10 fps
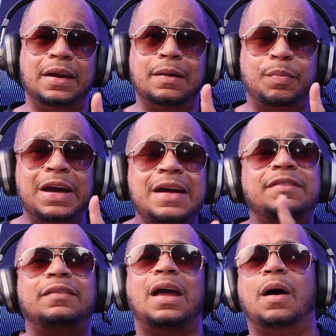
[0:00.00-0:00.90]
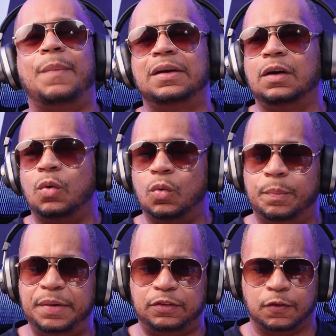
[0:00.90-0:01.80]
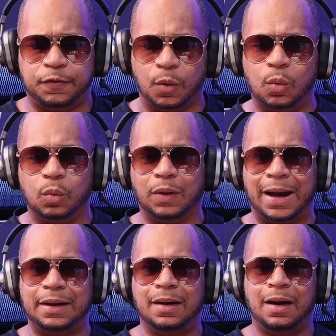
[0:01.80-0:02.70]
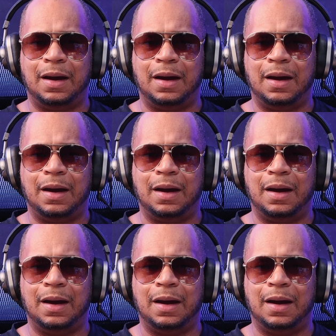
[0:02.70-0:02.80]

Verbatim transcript: But here's the thing about the Google Pixel 4, right?